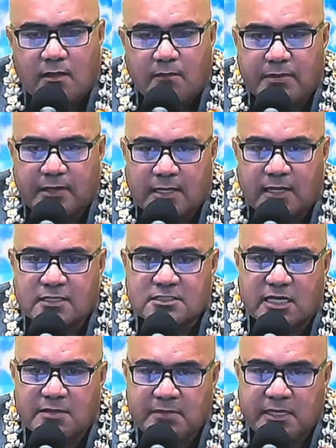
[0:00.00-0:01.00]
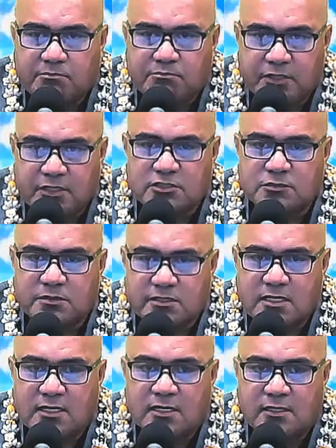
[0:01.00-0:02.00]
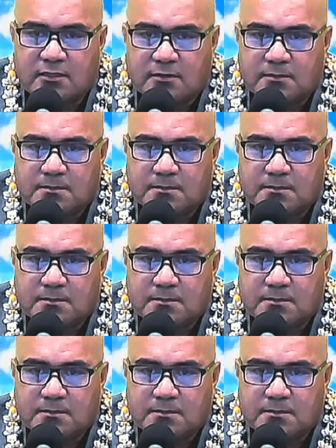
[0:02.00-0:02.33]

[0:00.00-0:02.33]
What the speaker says: Because I make peace with God.